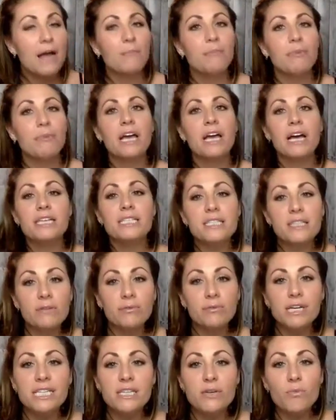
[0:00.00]
Because the
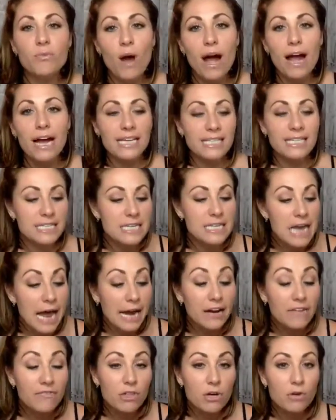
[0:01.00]
reason why is
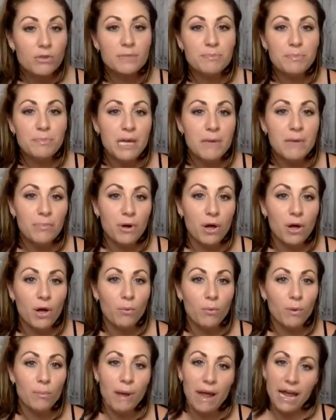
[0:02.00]
none of those people
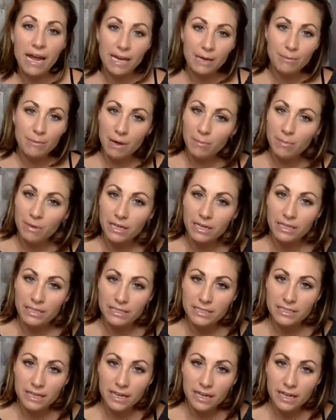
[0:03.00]
were paying my
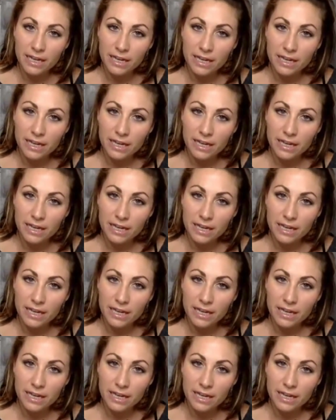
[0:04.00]
bills.